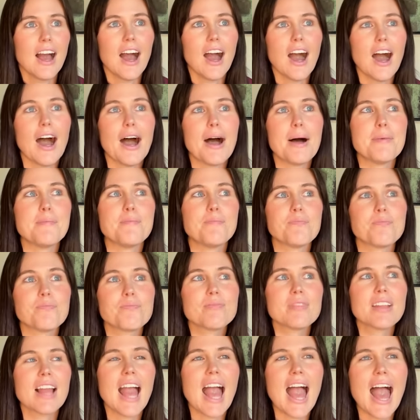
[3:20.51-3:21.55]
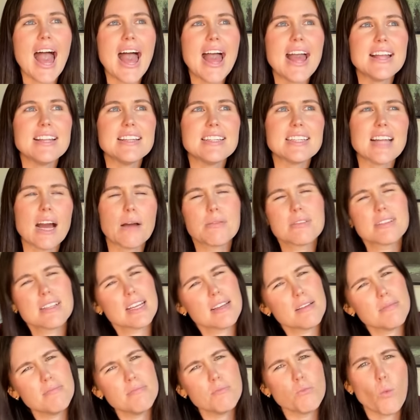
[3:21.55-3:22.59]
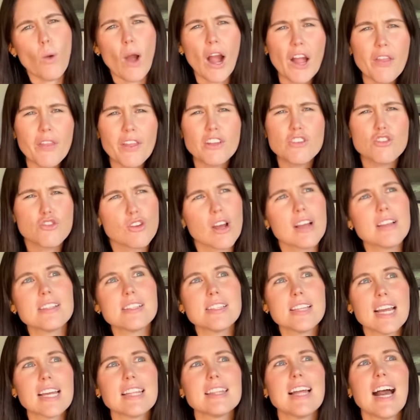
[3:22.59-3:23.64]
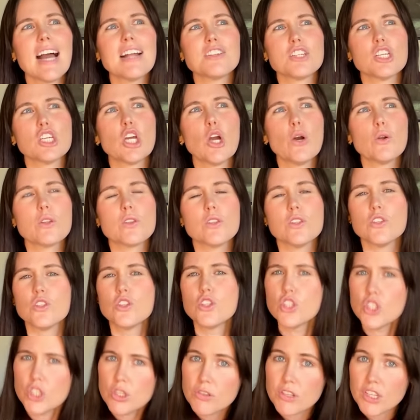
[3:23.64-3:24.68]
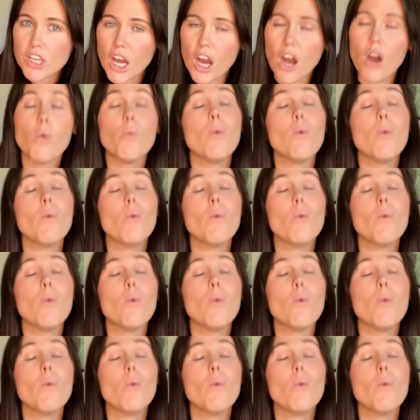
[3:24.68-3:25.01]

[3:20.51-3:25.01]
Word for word: Um, and I was like, hmm, why are they dressed like that to go to the studio?